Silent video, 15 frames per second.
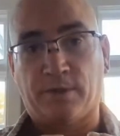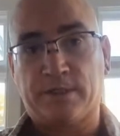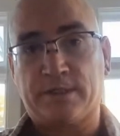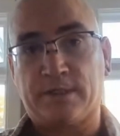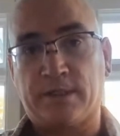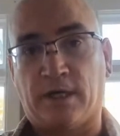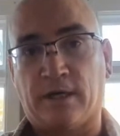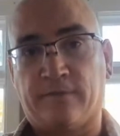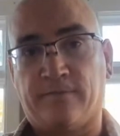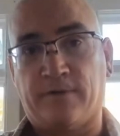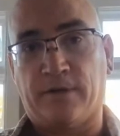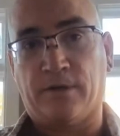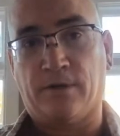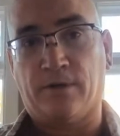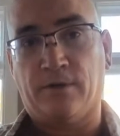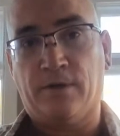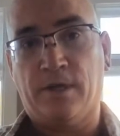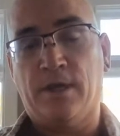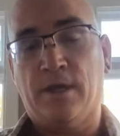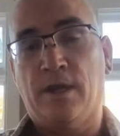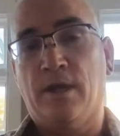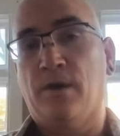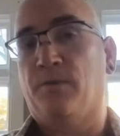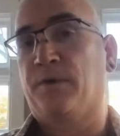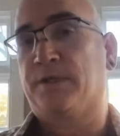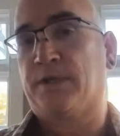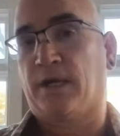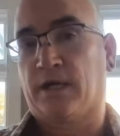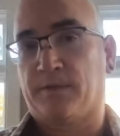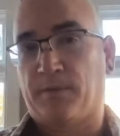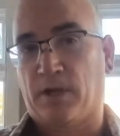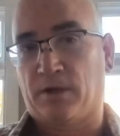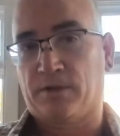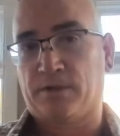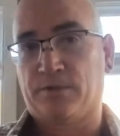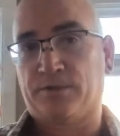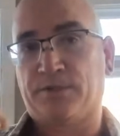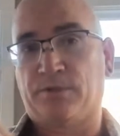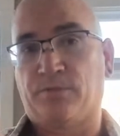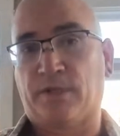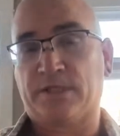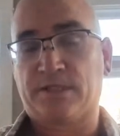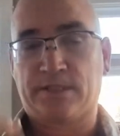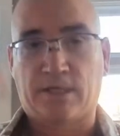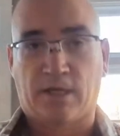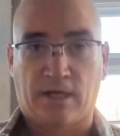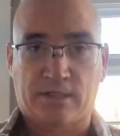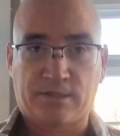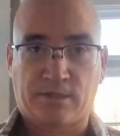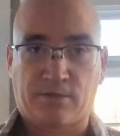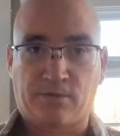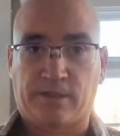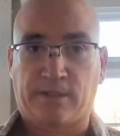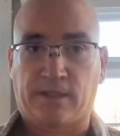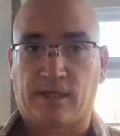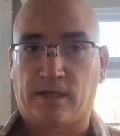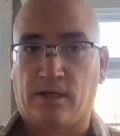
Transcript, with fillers: wings of Tok video, we talk about using the wings of Tok to create that